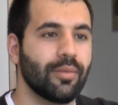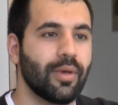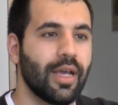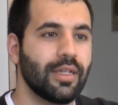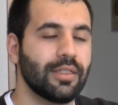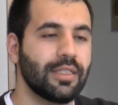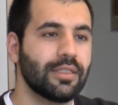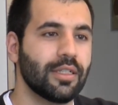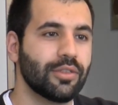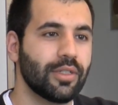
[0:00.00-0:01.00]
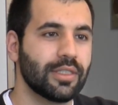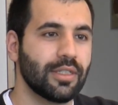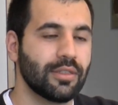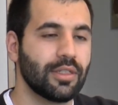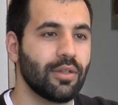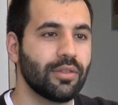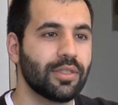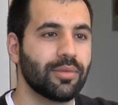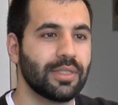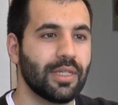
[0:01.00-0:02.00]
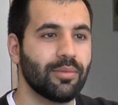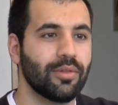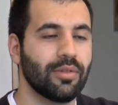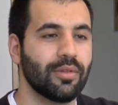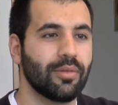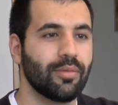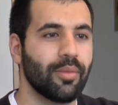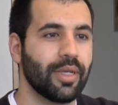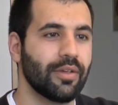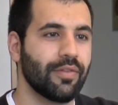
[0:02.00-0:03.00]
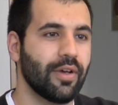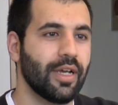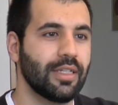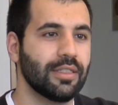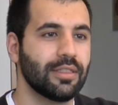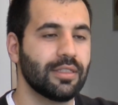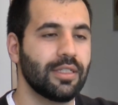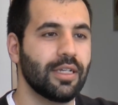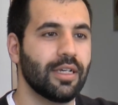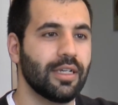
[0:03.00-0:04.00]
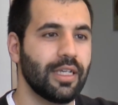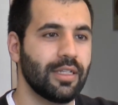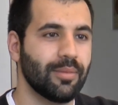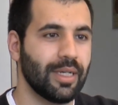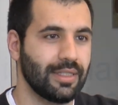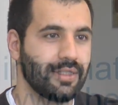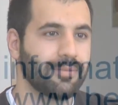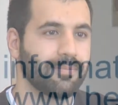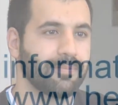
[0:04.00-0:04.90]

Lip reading: And these dendritic cells closely resemble what we can find in mice.